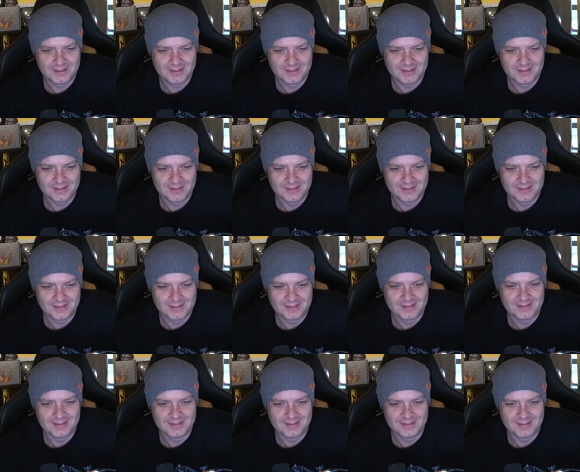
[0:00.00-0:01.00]

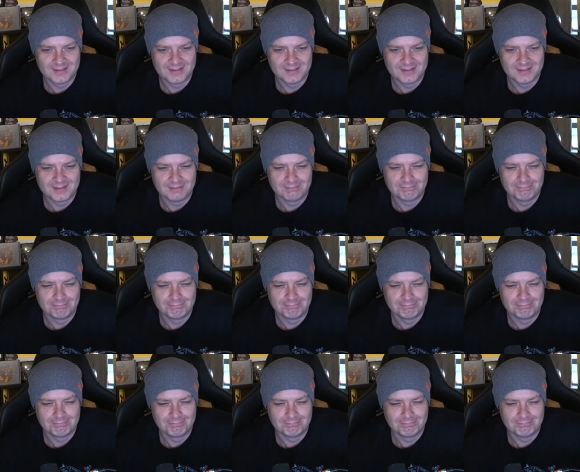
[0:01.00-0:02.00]

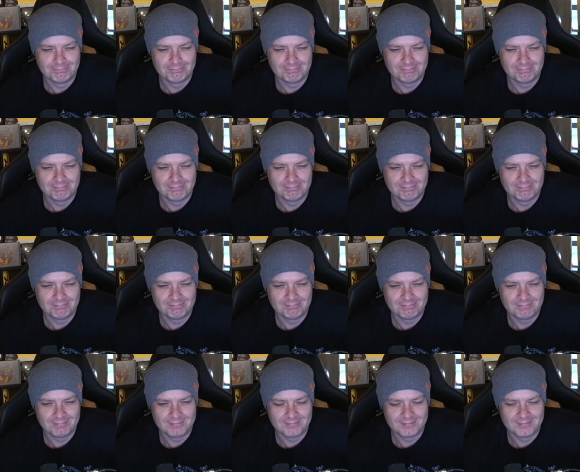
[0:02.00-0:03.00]

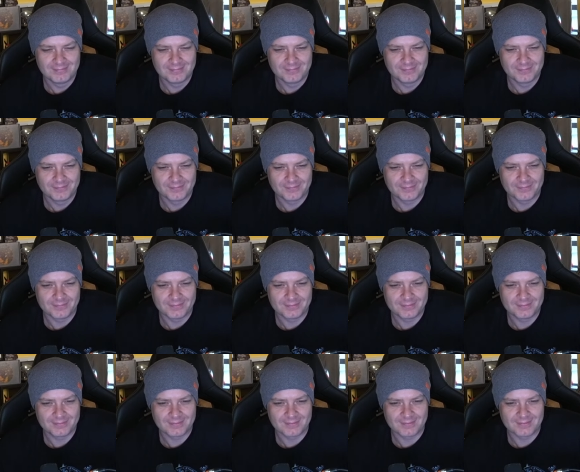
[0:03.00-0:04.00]

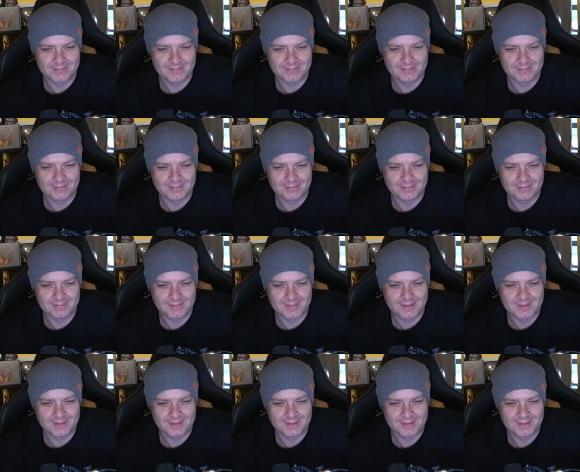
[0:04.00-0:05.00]

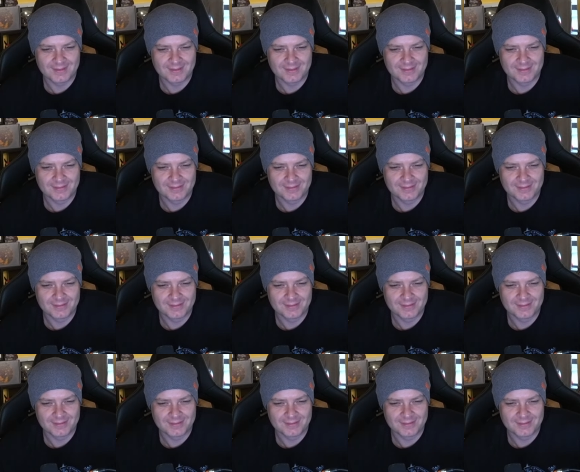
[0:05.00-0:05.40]
(silence)